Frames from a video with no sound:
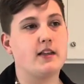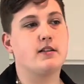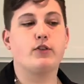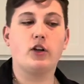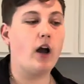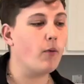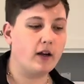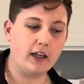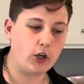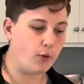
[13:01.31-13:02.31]
If you're not
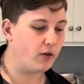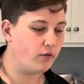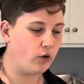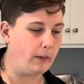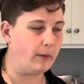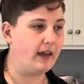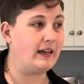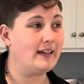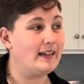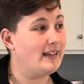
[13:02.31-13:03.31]
wanting an open floor plan,
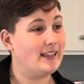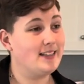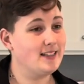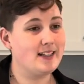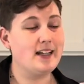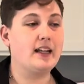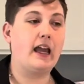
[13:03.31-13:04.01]
this isn't it. It